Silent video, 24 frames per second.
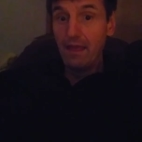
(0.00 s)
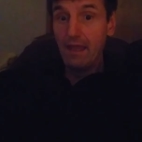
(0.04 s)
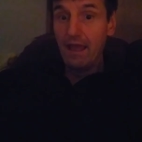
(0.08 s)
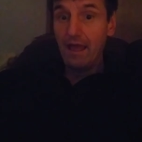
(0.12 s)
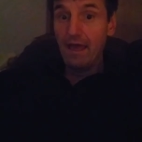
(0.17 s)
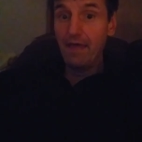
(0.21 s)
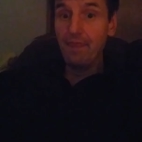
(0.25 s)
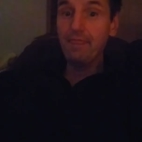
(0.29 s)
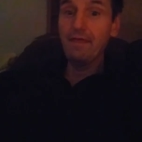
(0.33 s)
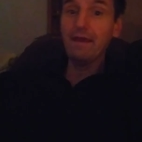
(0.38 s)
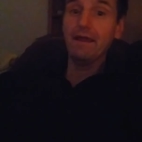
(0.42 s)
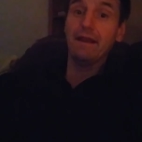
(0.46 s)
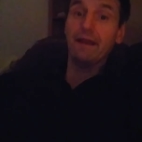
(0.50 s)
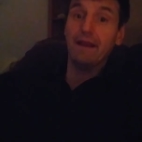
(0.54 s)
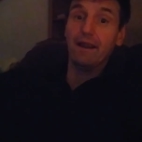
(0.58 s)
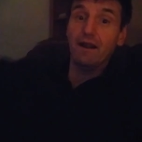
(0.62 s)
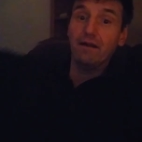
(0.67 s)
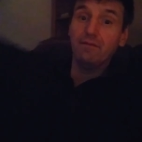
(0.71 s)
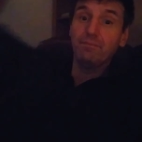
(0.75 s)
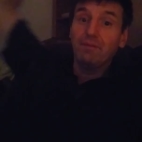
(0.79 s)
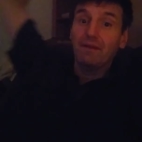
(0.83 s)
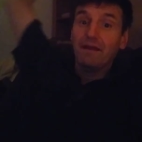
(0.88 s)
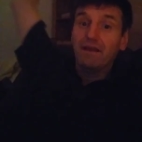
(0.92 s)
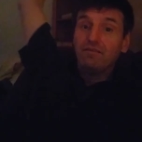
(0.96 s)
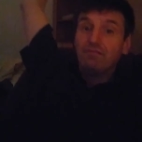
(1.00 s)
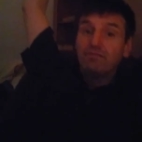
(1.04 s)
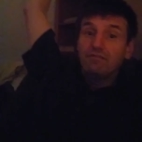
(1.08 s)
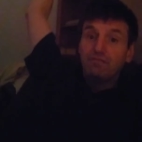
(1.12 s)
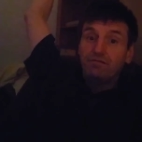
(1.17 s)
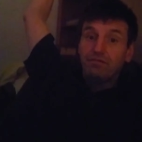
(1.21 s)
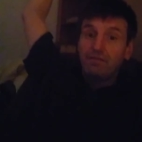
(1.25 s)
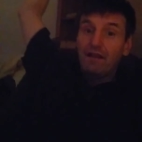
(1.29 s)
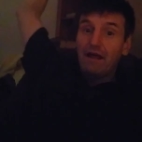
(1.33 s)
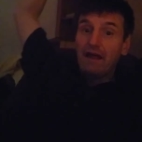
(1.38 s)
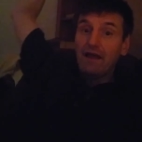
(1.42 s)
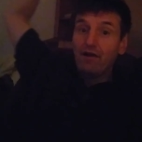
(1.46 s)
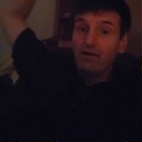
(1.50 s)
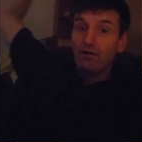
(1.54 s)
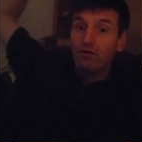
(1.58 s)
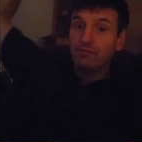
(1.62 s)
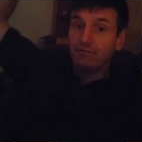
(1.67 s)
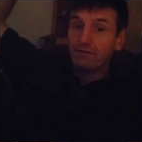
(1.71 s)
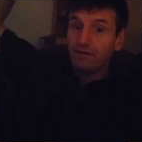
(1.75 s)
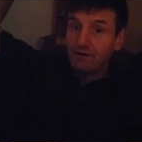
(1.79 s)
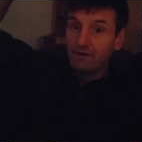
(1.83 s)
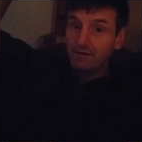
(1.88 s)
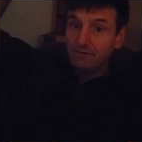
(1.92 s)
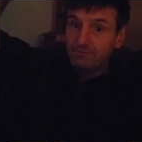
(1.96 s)
and then airplanes would fly
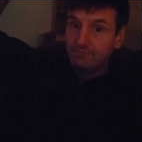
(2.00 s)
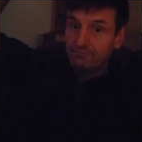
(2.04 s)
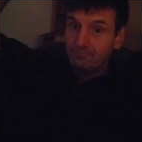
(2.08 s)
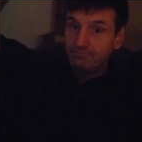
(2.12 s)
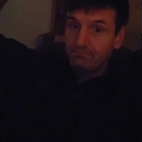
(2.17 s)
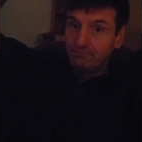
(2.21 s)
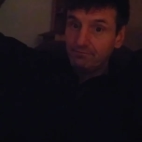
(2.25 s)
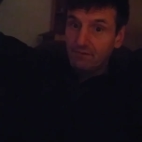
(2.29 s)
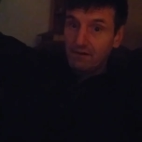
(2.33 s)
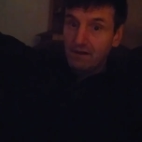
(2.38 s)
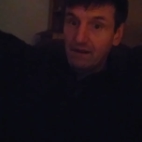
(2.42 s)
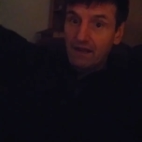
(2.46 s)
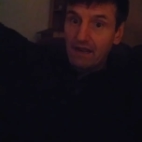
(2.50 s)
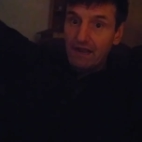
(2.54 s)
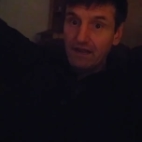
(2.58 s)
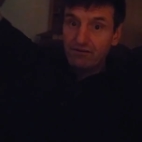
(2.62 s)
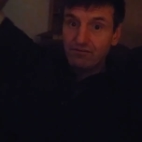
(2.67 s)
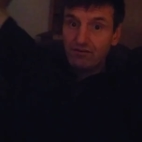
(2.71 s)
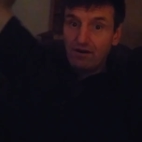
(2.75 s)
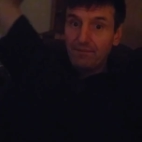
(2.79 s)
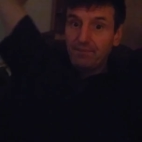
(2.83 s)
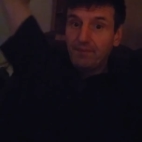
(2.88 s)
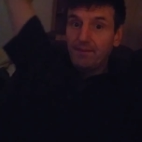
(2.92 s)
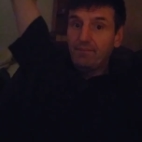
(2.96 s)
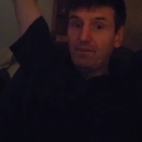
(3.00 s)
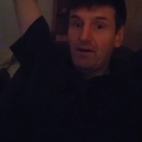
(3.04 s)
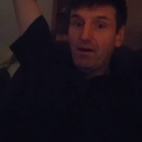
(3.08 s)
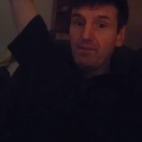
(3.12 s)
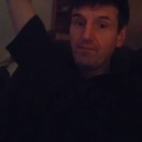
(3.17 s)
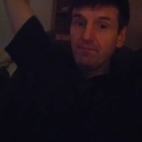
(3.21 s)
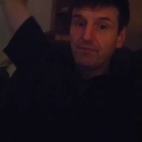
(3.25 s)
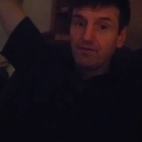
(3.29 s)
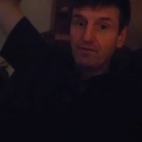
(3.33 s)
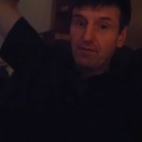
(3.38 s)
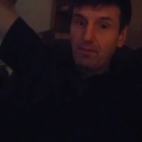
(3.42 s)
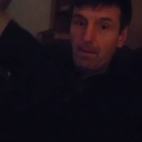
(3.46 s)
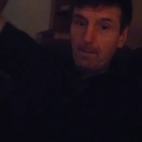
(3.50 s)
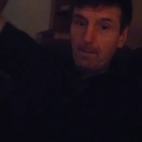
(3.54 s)
over and drop the bombs.